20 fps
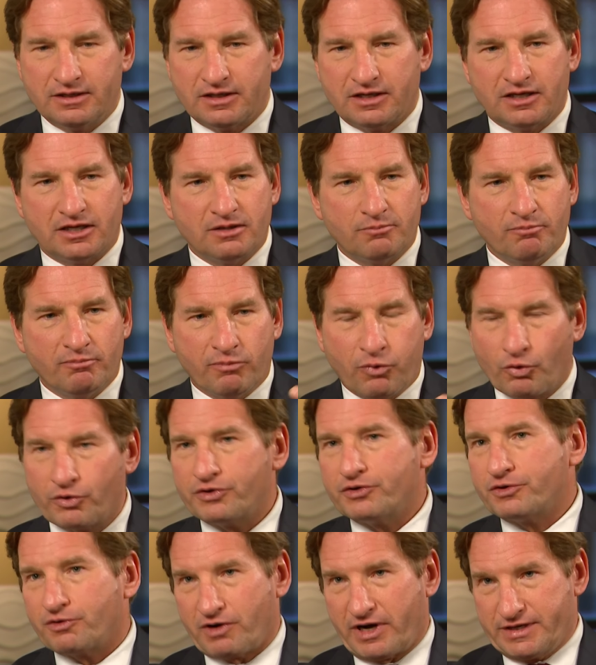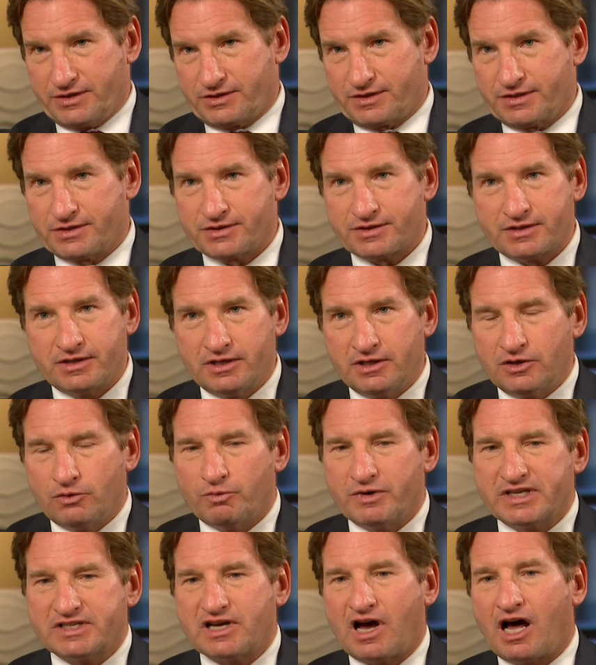uh, border crises.
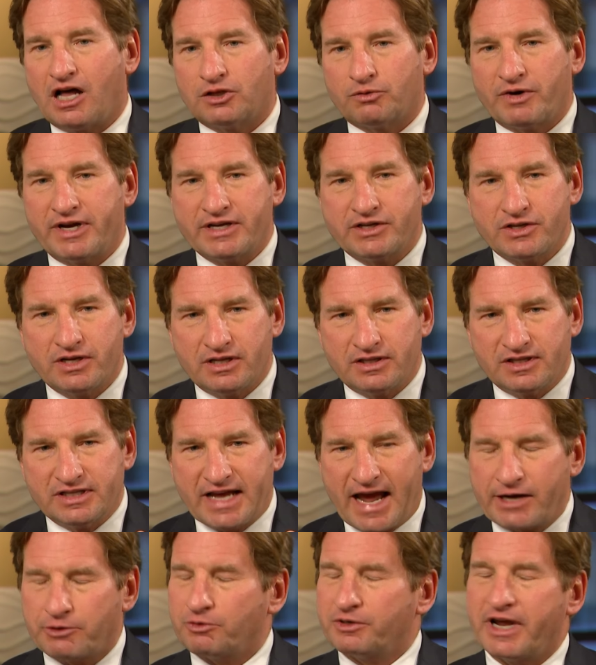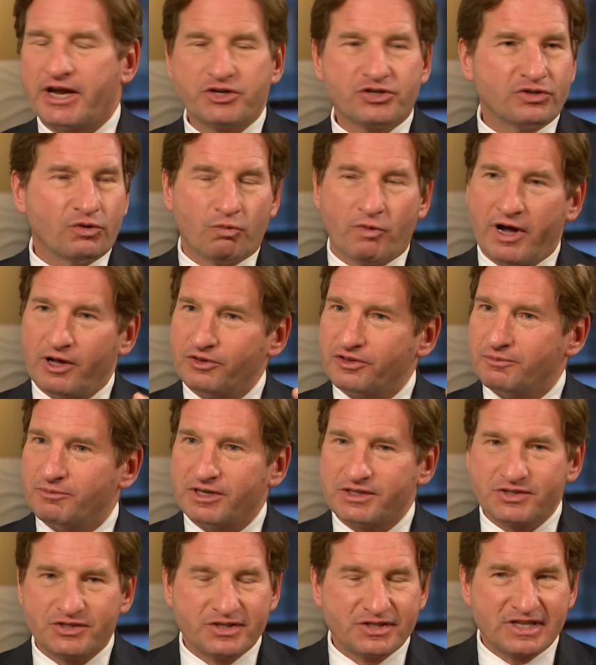We tolerate the aggregation of wealth
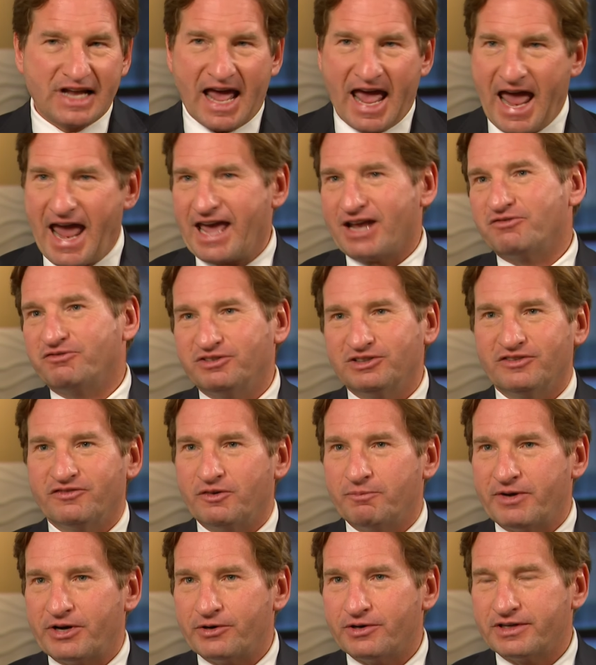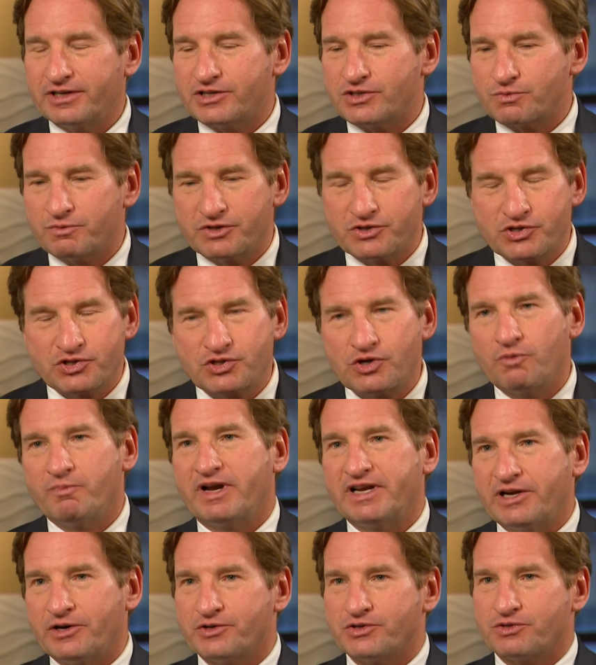amongst just a handful of Americans when so
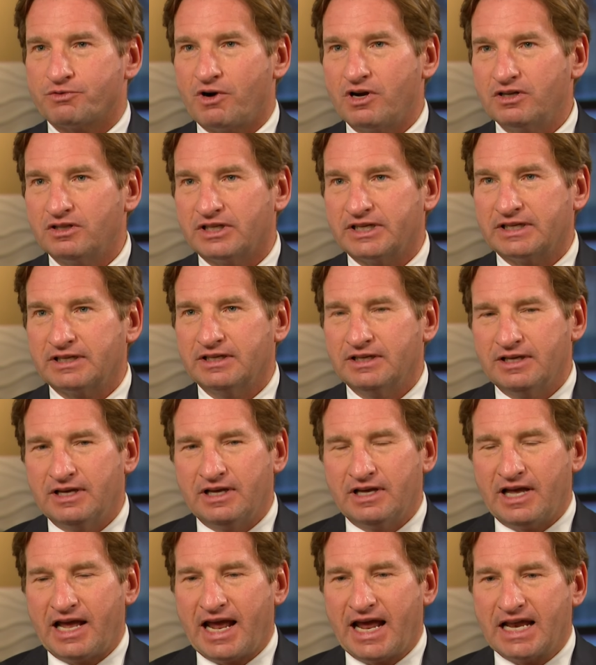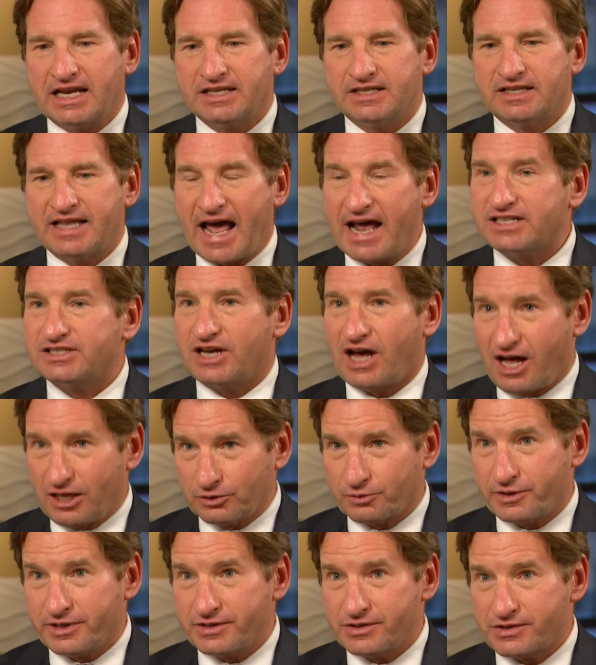many are struggling. And that
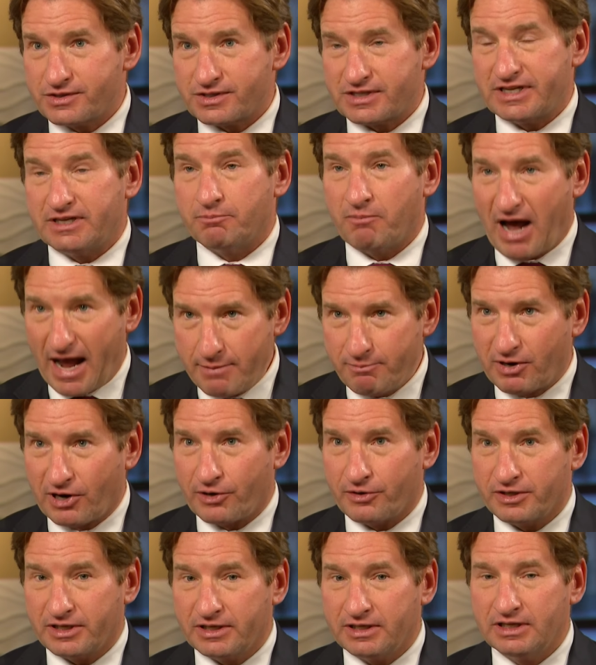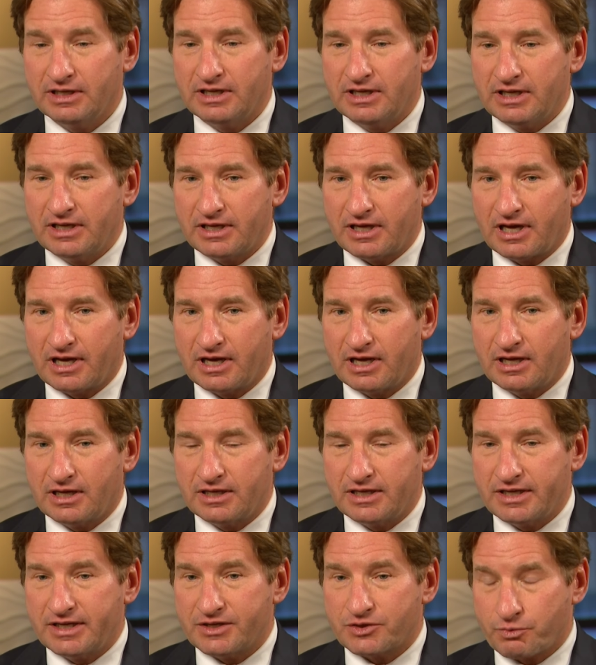tolerance in my party uh,
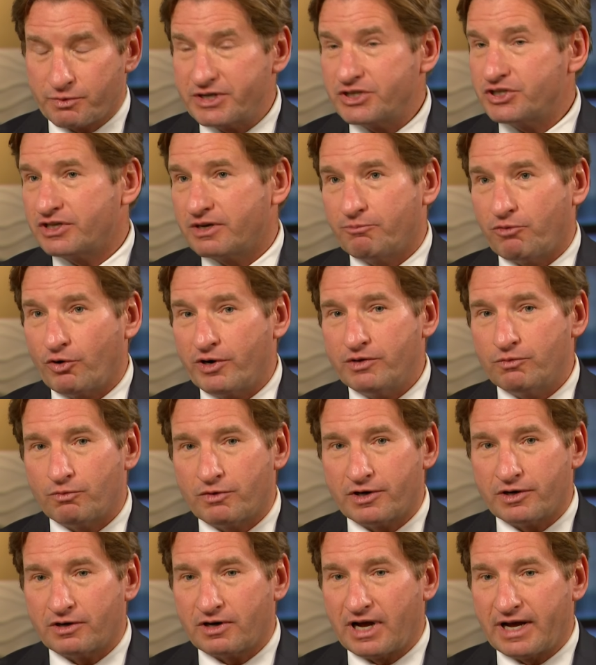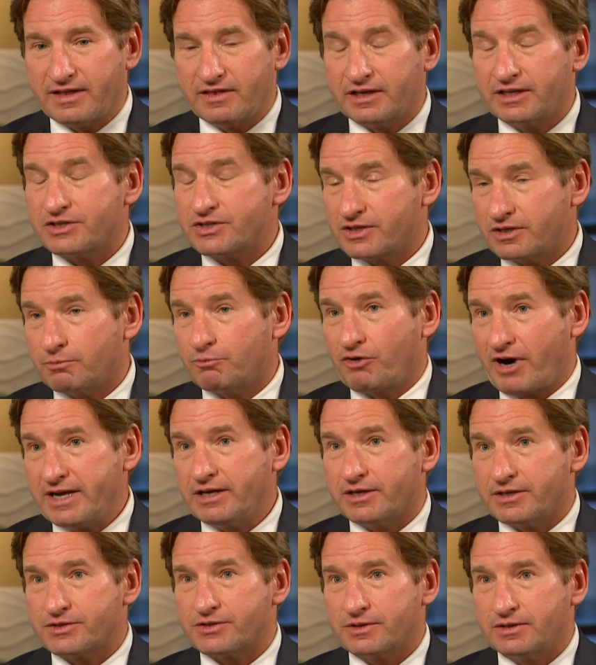is reaching a point where I think it's going to
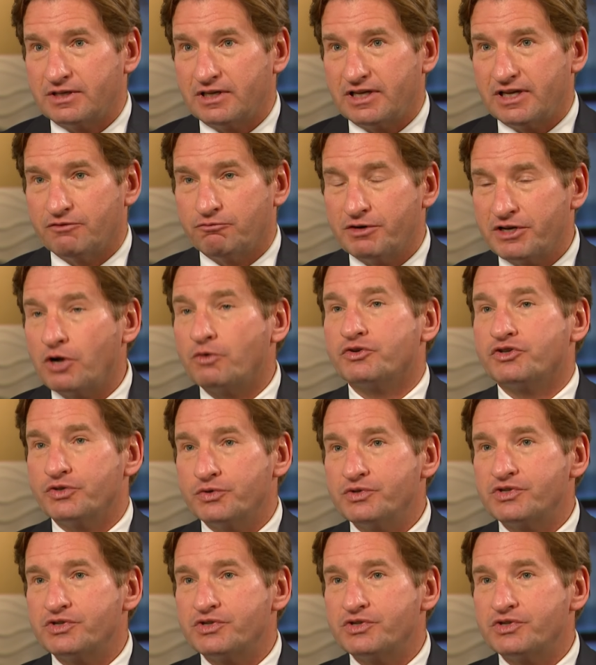break us if we don't do